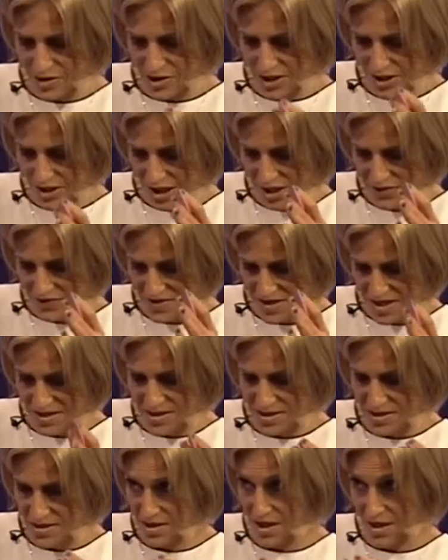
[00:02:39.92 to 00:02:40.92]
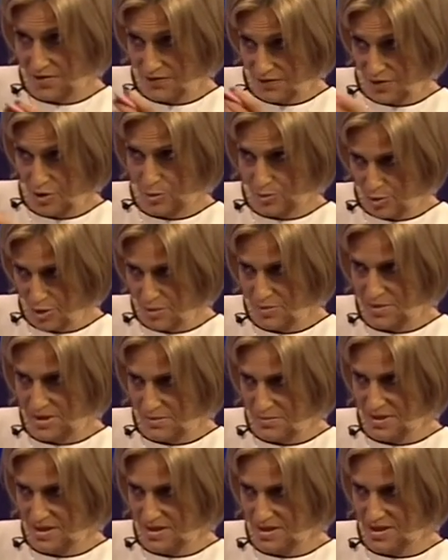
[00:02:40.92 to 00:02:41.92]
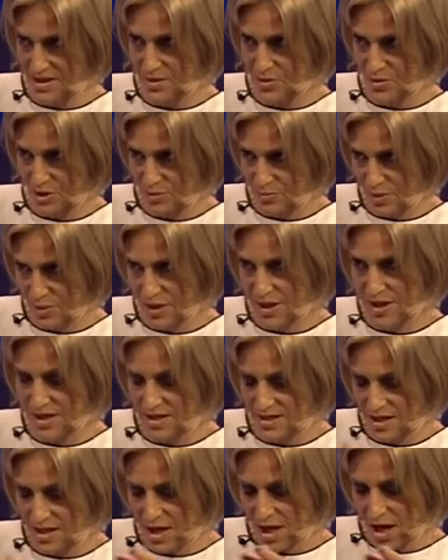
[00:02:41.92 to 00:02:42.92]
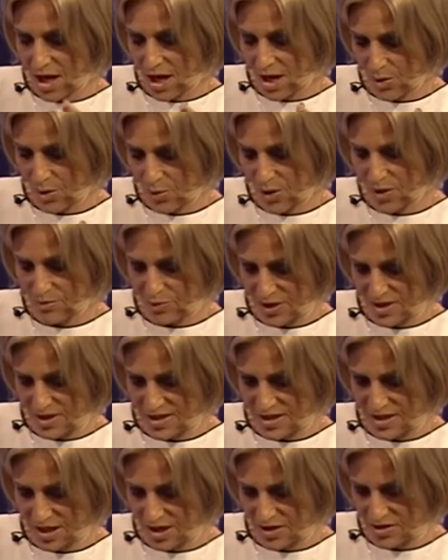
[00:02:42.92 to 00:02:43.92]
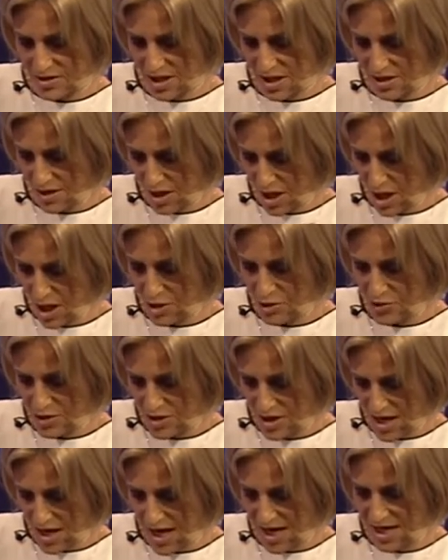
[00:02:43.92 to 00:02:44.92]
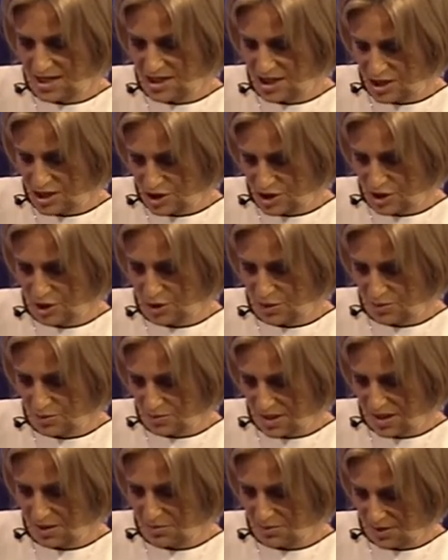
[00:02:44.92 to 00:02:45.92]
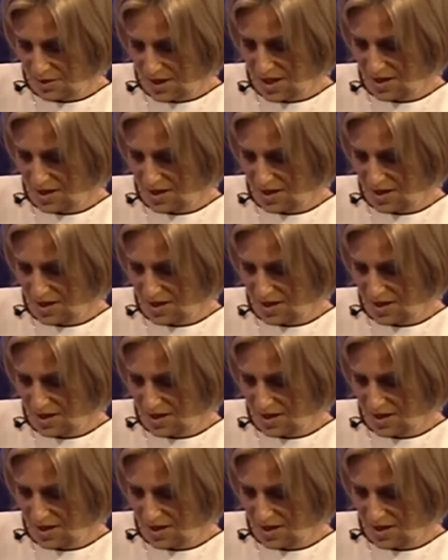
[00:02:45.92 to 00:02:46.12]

deal. You've set aside for your property business, which buys, when prices go down, £182 million